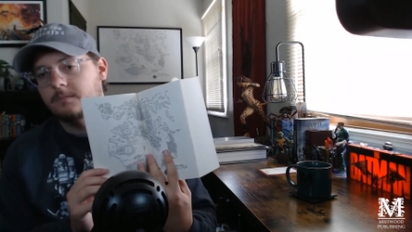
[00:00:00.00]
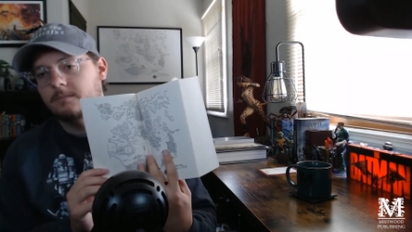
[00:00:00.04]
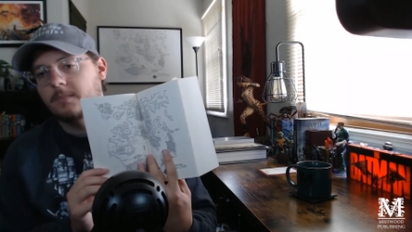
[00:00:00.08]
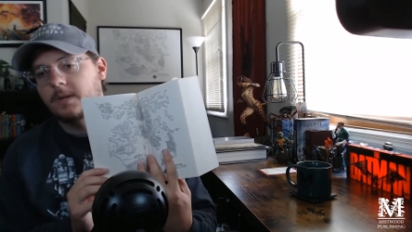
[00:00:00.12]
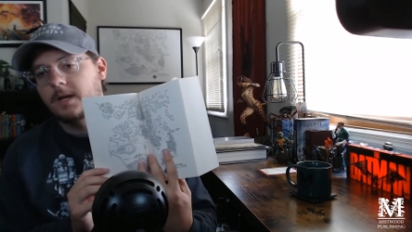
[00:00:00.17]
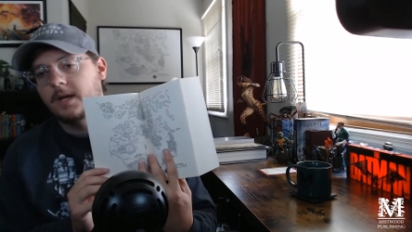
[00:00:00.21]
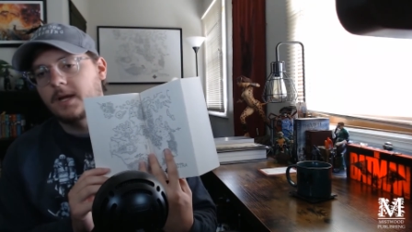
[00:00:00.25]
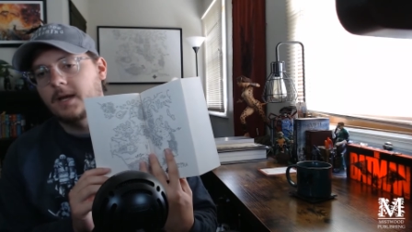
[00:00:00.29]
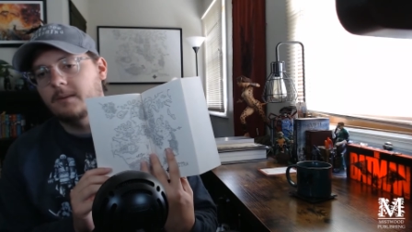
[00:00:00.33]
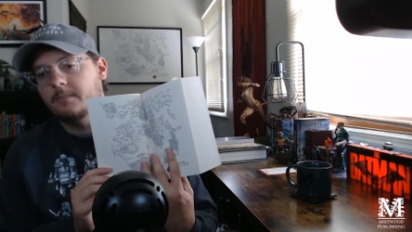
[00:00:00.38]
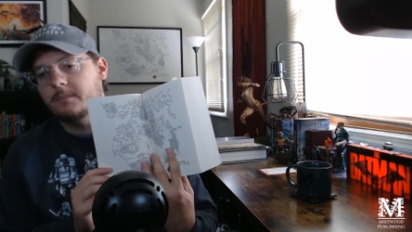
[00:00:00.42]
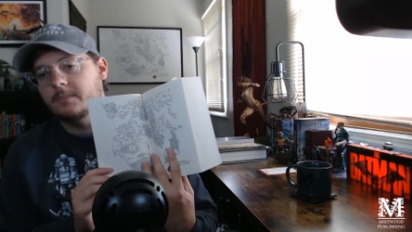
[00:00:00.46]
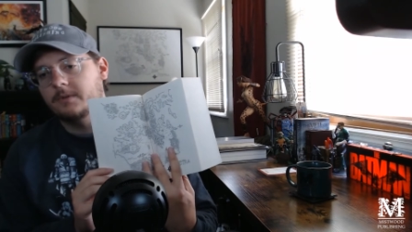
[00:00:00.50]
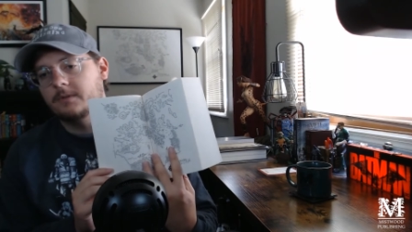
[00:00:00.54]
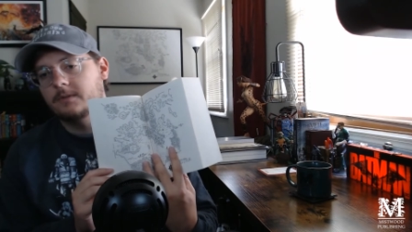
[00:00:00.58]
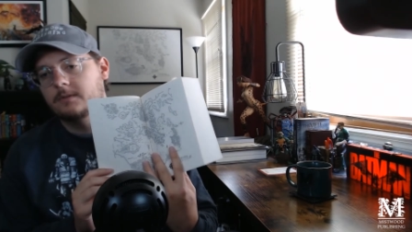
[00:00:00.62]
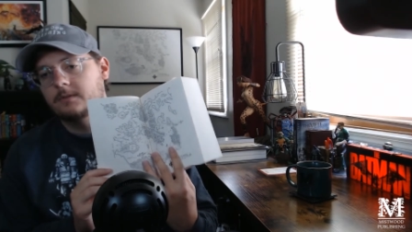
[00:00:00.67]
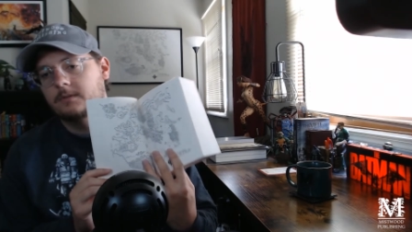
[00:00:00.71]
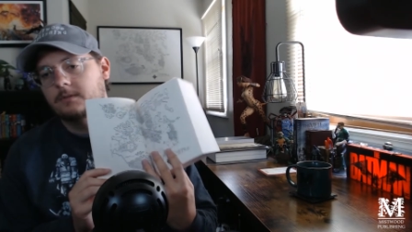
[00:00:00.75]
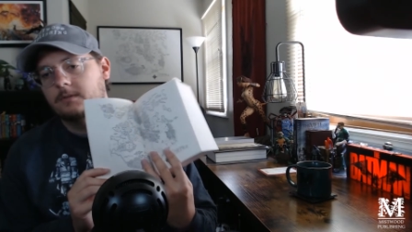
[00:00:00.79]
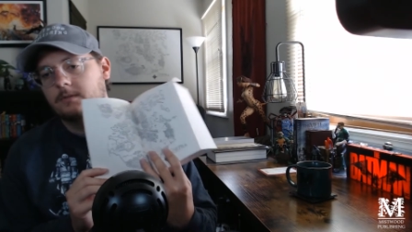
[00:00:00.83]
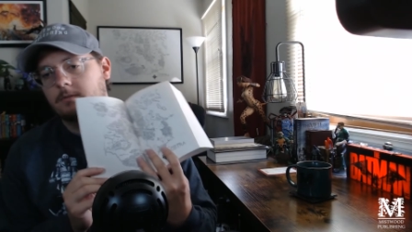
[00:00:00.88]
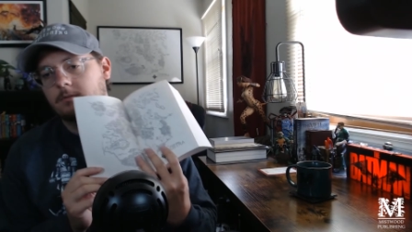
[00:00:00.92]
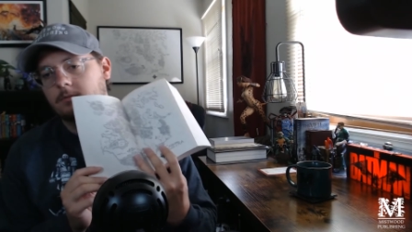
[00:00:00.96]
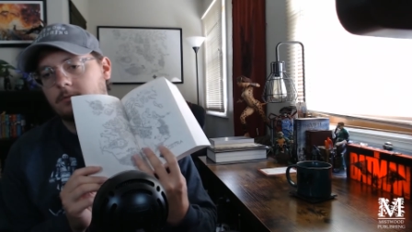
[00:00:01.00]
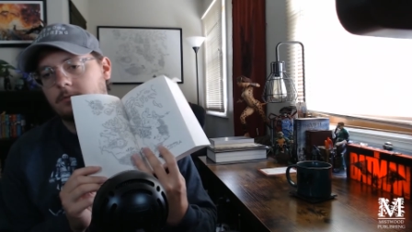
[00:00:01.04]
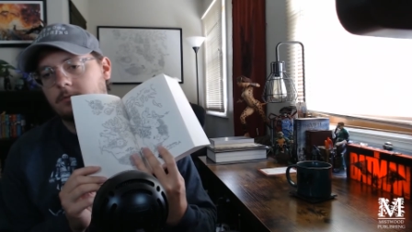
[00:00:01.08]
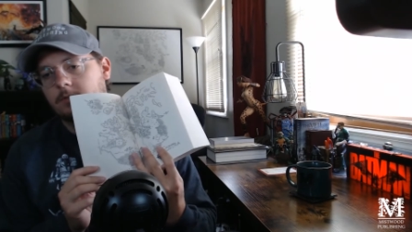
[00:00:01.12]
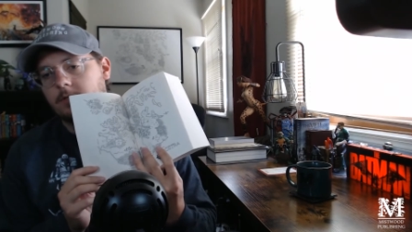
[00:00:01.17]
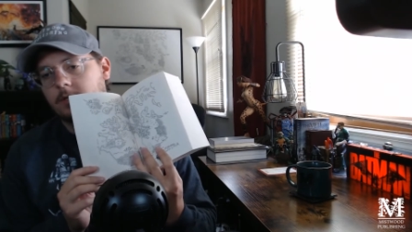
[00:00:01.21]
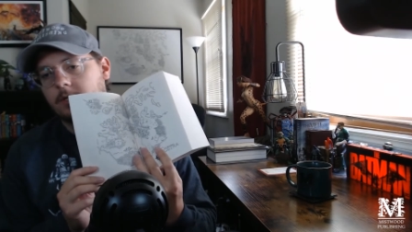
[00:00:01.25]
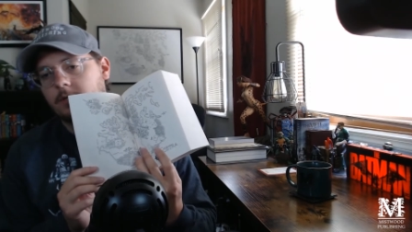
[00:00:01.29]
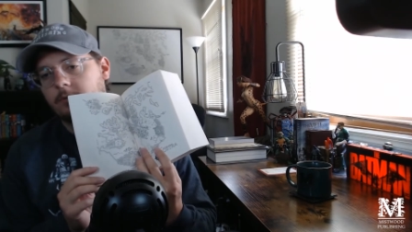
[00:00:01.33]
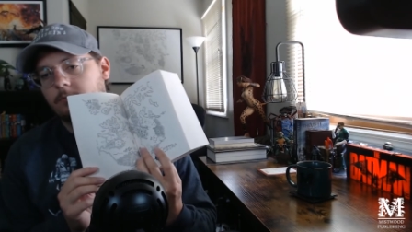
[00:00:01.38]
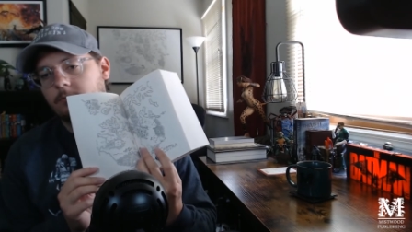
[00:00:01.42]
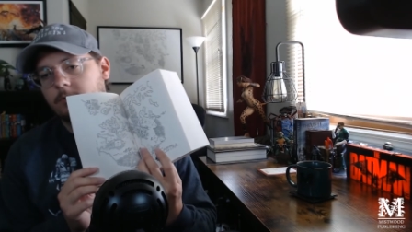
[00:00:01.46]
map,
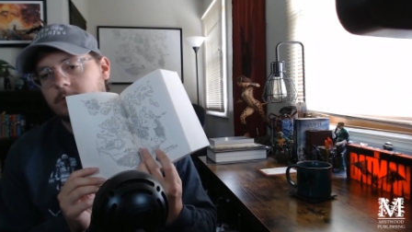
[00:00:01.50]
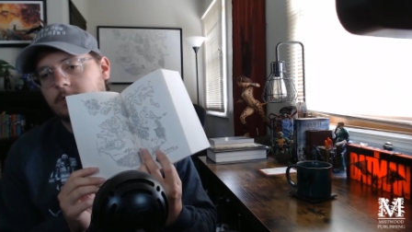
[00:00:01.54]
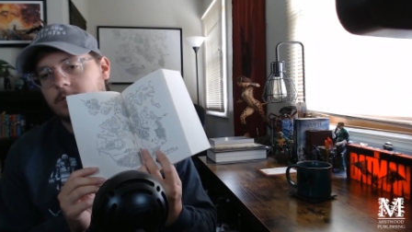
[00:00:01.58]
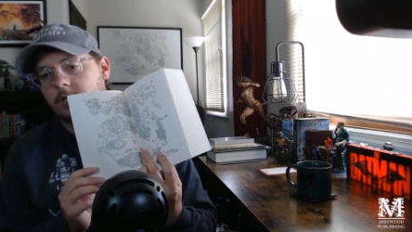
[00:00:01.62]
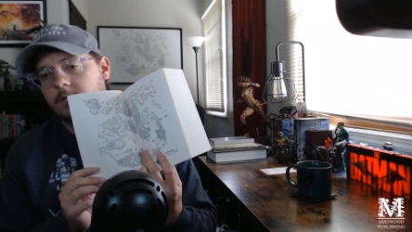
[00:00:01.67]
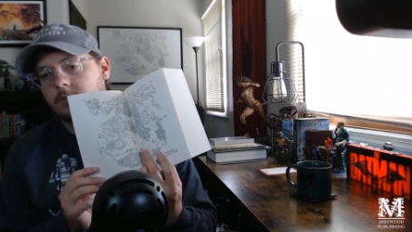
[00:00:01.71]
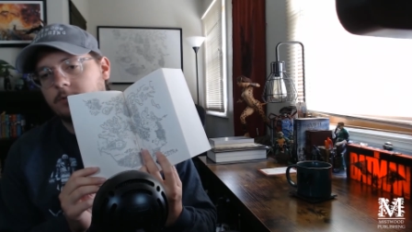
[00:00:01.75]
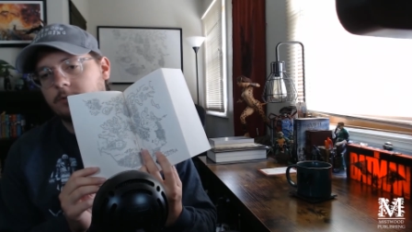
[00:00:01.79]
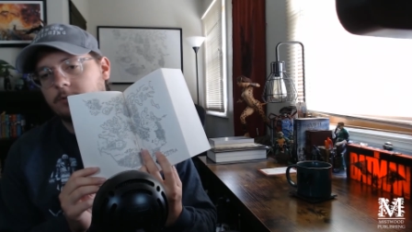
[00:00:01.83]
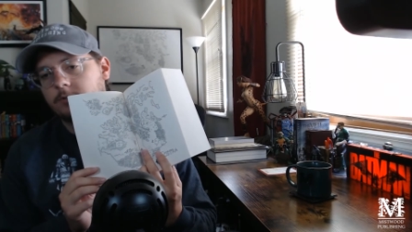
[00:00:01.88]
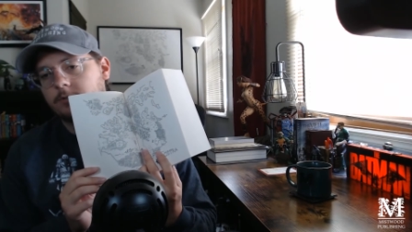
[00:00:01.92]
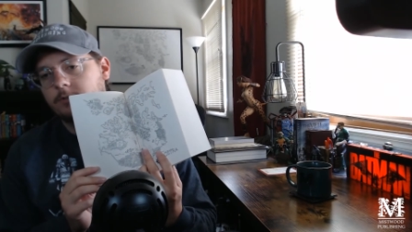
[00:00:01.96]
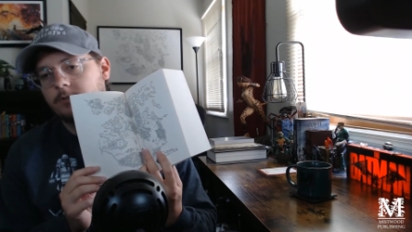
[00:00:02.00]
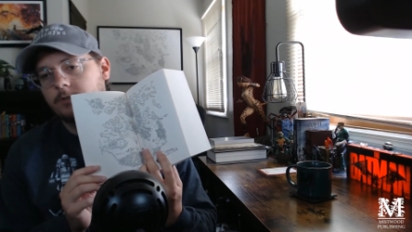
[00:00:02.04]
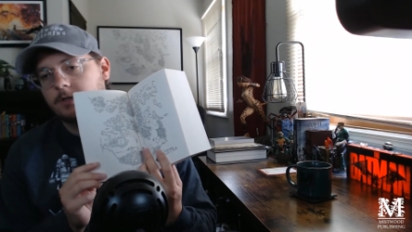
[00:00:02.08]
right, which I drew.